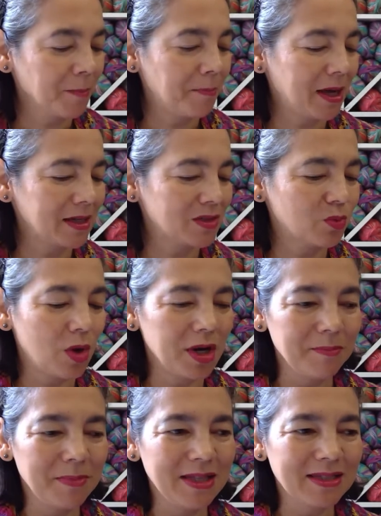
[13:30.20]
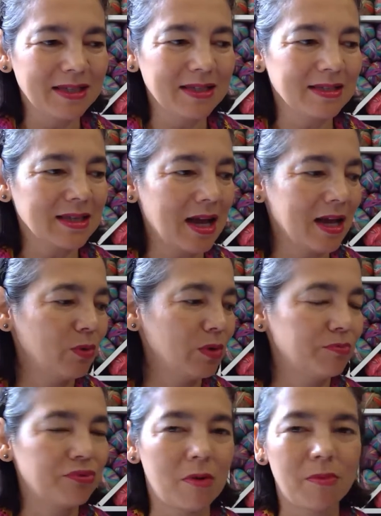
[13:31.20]
But what it means is I will
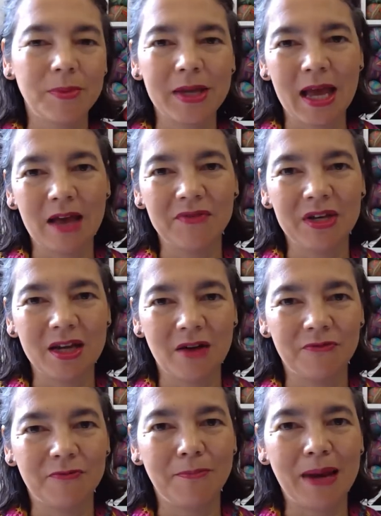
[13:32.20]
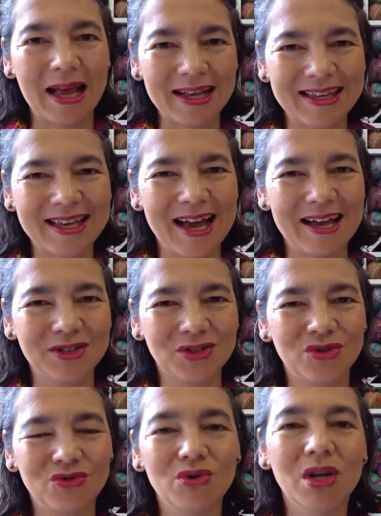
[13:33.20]
probably have enough black yarn
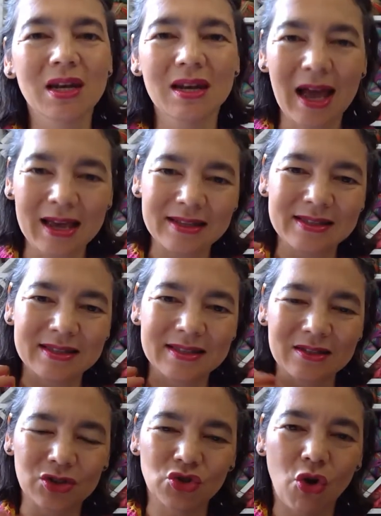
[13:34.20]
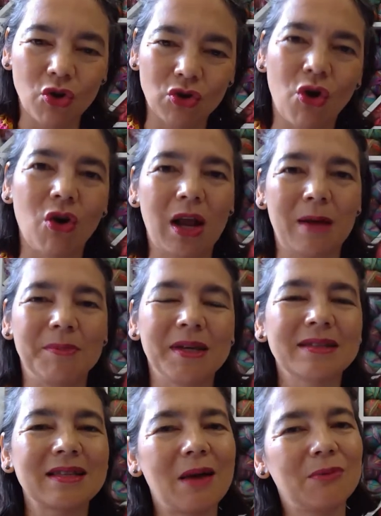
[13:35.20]
to do a nice shawl collar,
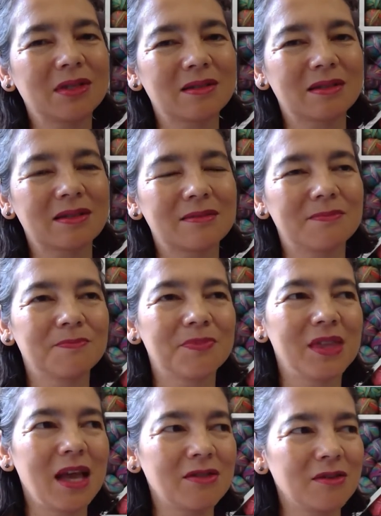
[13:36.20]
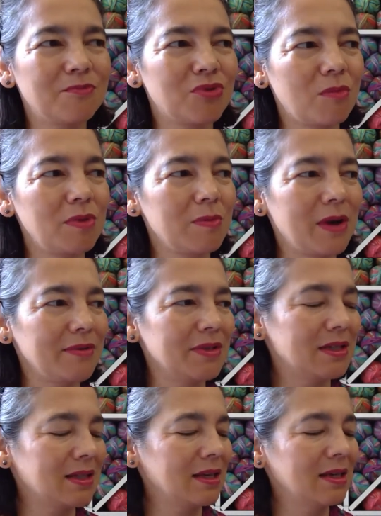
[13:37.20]
because that was the other problem I was
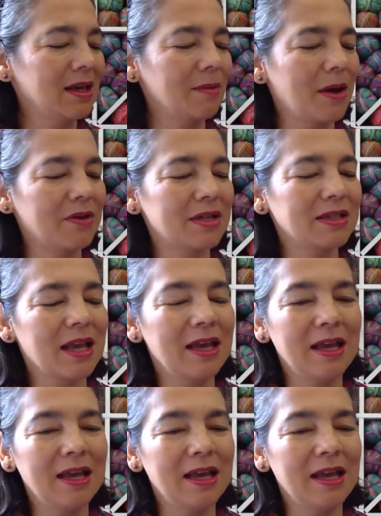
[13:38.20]
thinking about. Is